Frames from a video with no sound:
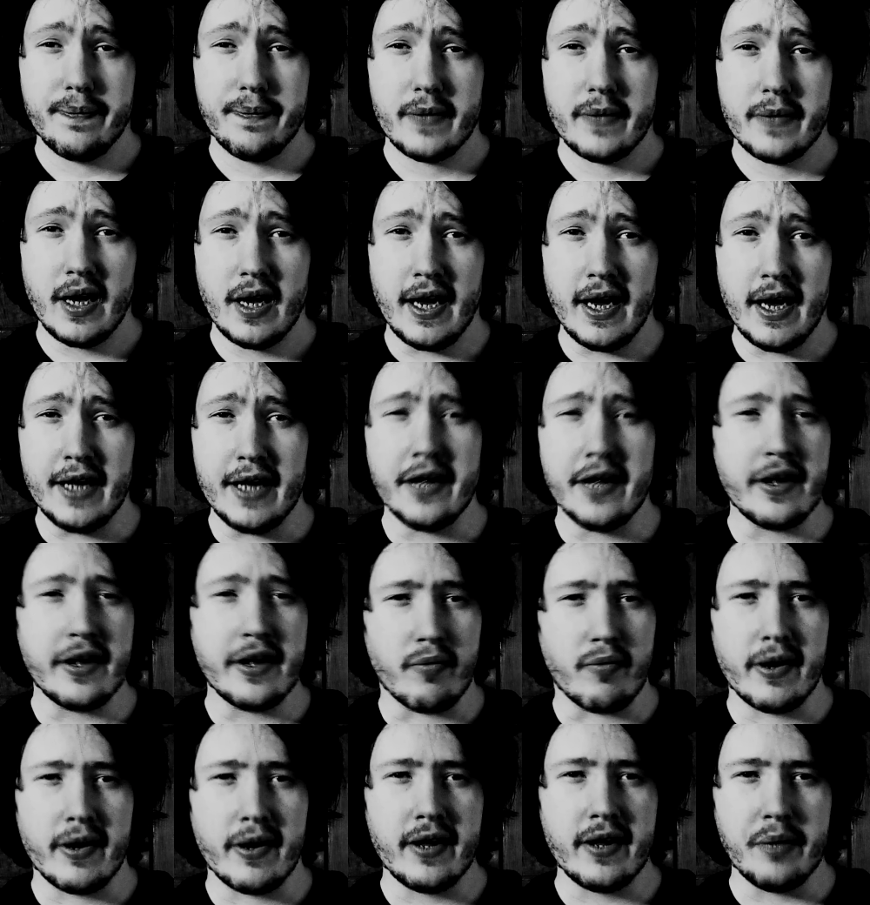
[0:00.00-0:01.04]
And you could
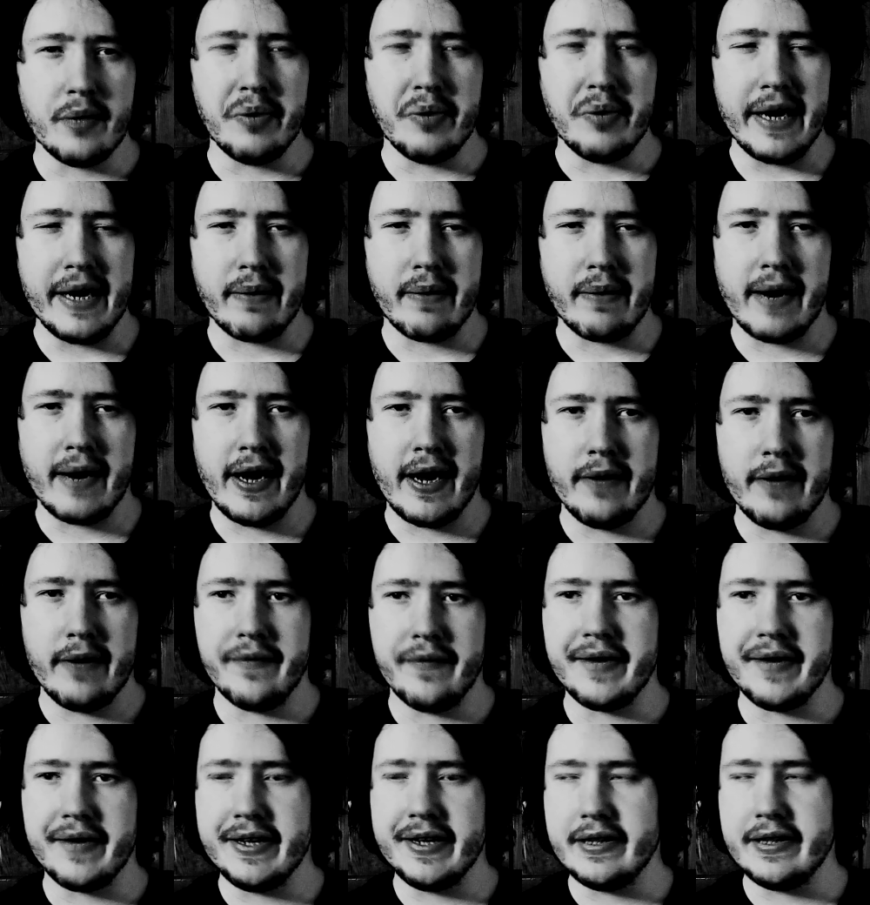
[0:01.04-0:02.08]
really play around with
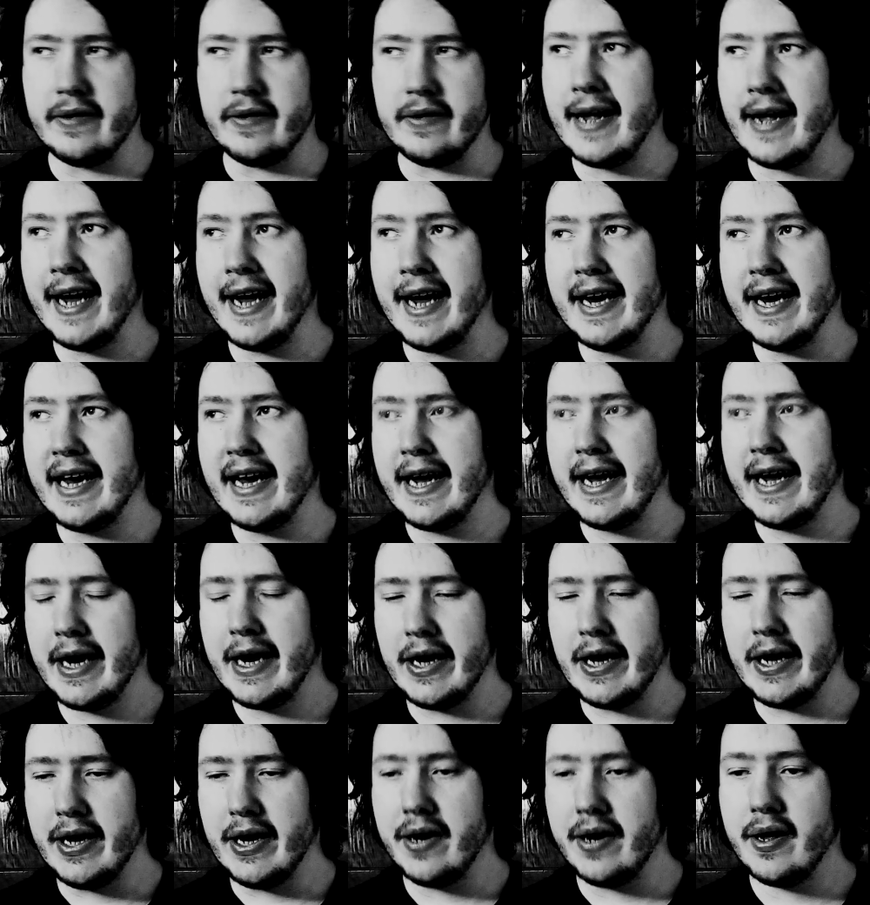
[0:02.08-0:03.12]
like the lighting and,
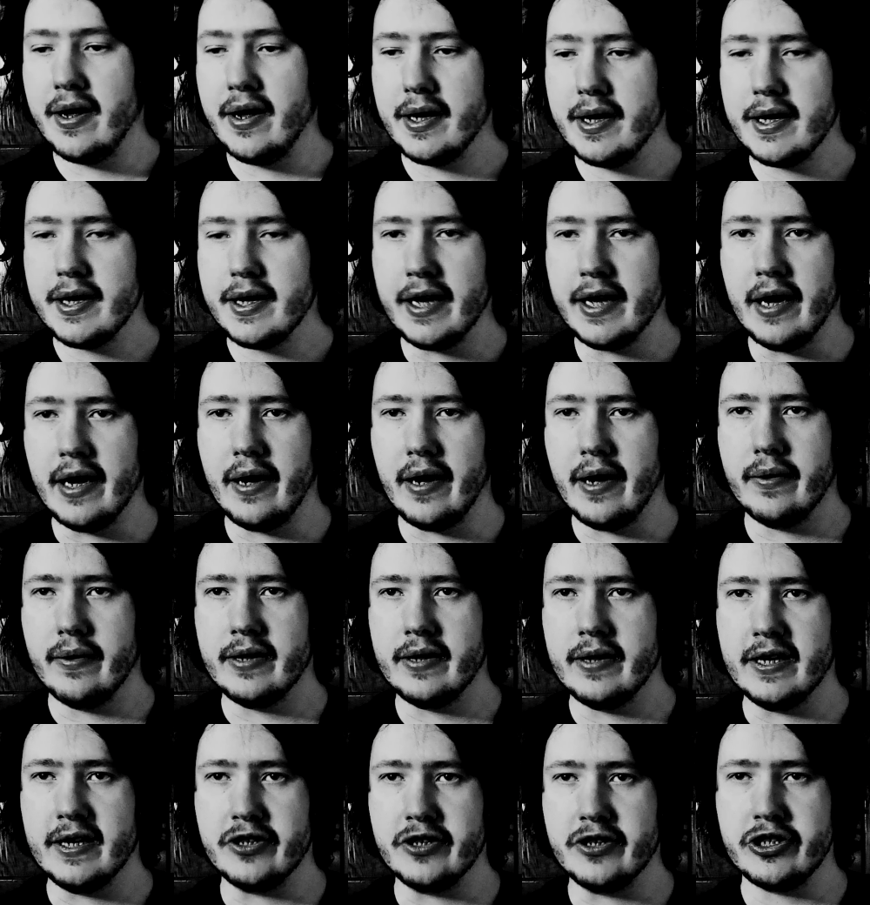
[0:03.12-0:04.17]
you know, the
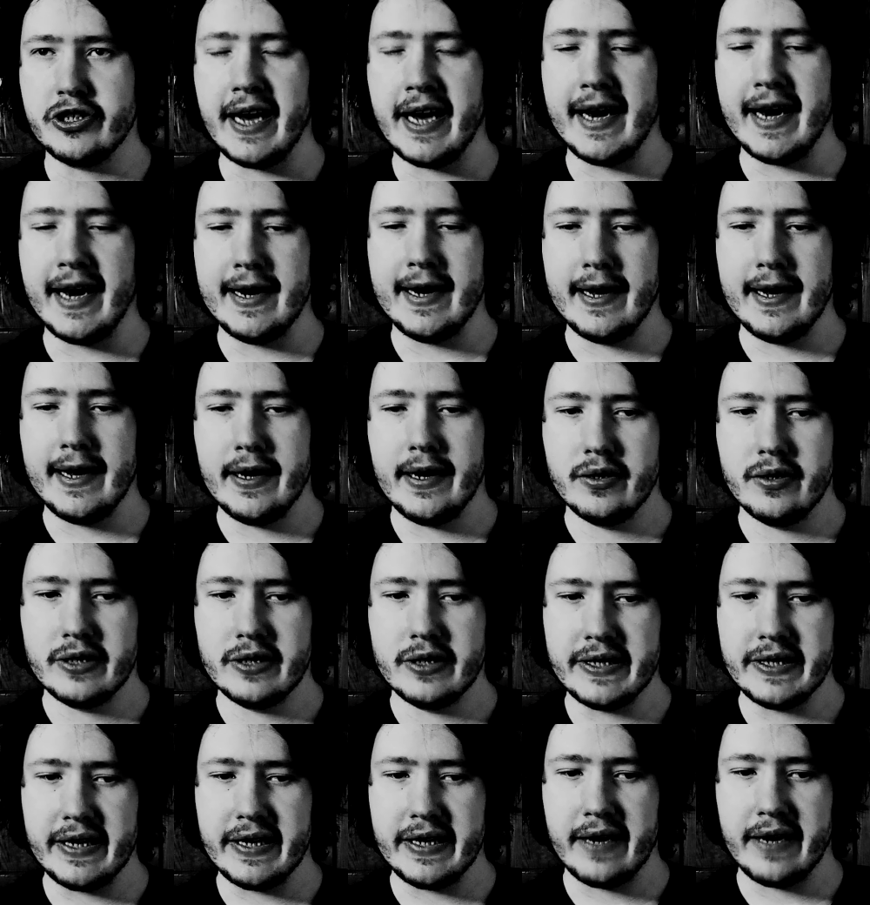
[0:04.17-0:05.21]
shadows and
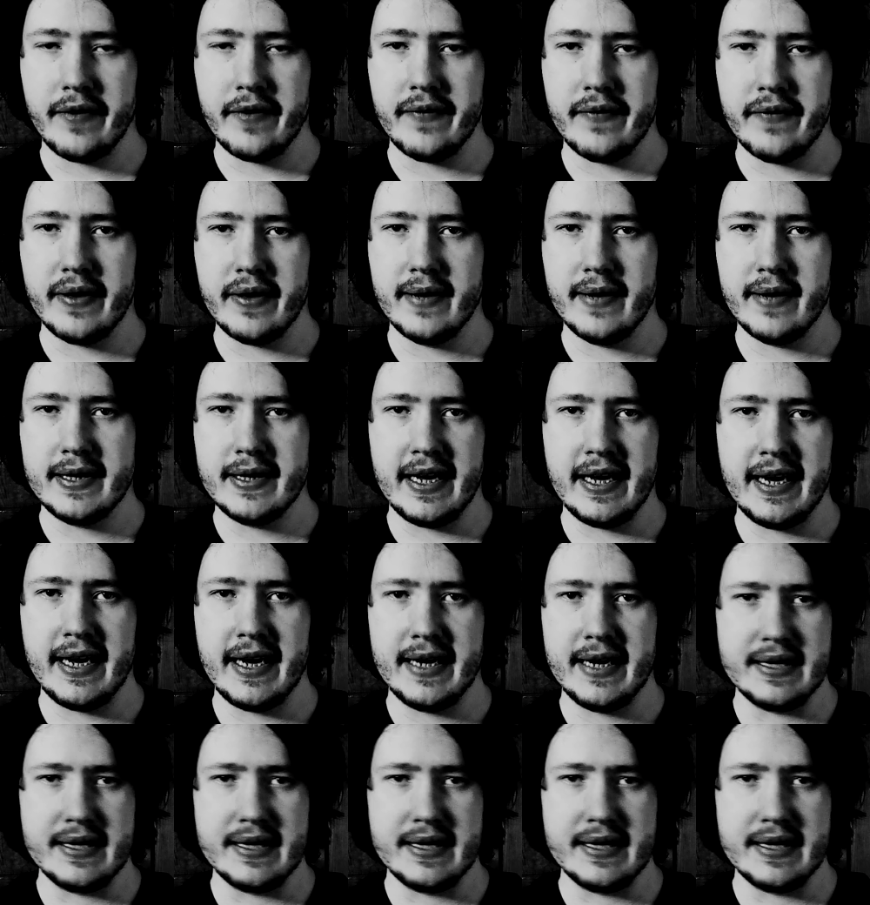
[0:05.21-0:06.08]
everything like that.